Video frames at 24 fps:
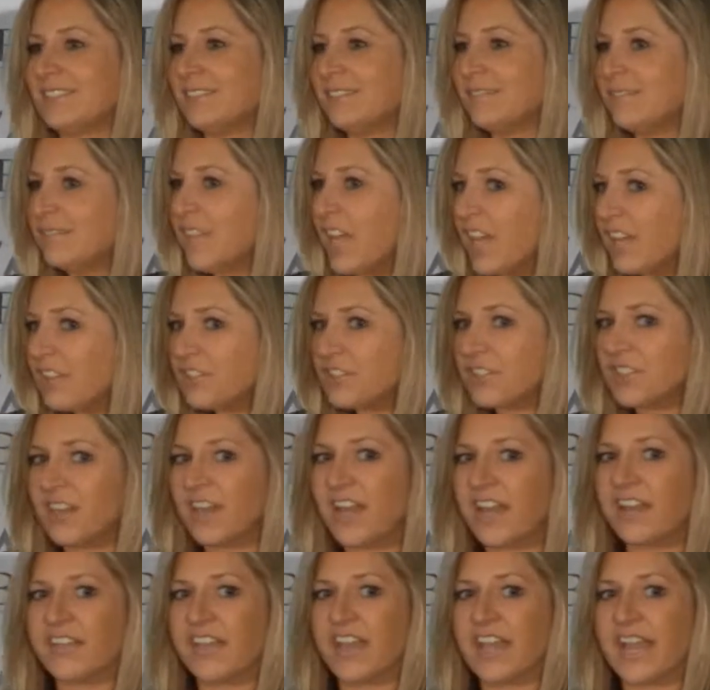Not sure
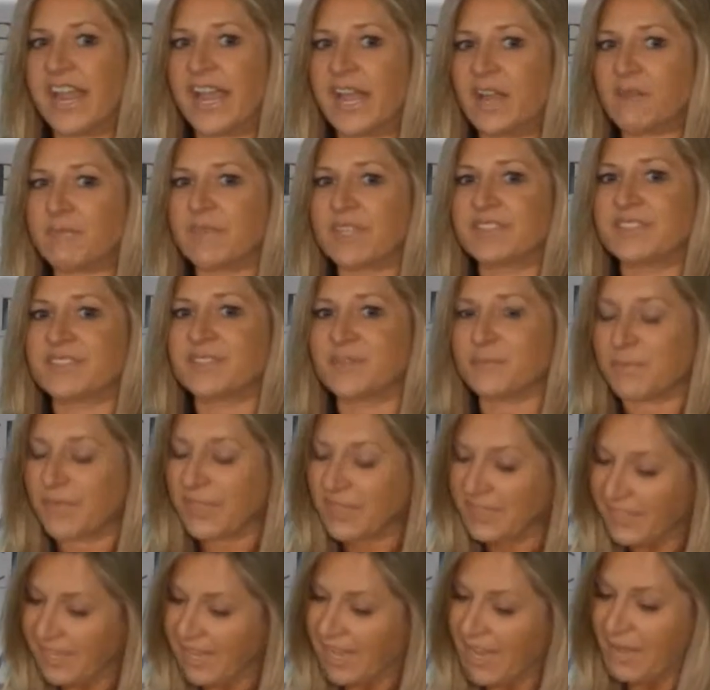how that happens, but
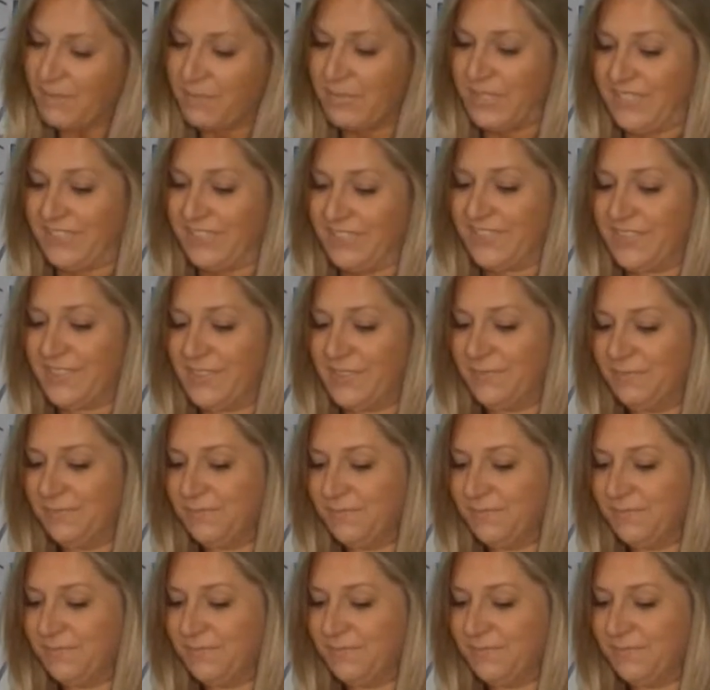it happens.